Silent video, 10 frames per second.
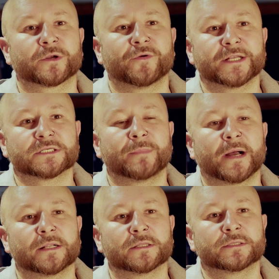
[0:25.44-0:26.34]
courageous
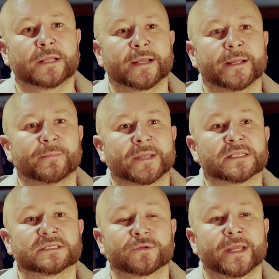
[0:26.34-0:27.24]
battle
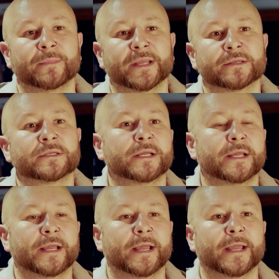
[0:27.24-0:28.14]
against leukemia
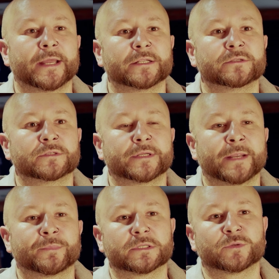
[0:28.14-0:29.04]
in
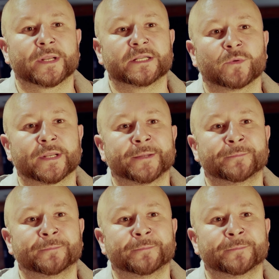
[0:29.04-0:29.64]
April 2020.